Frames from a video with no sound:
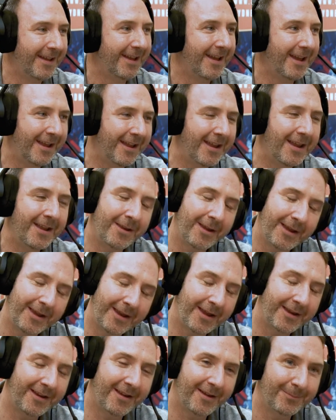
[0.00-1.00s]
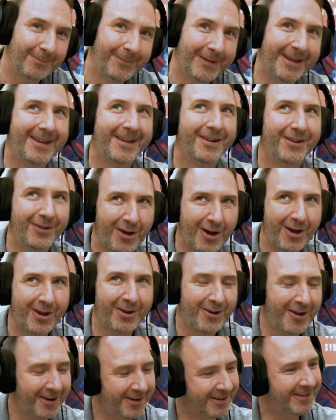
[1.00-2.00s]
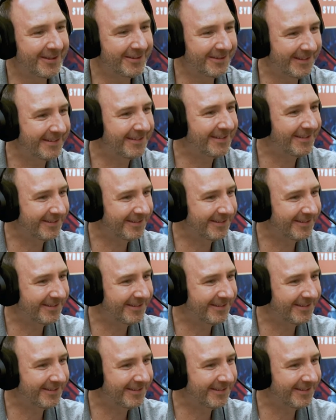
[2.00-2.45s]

and and and I not not in the sense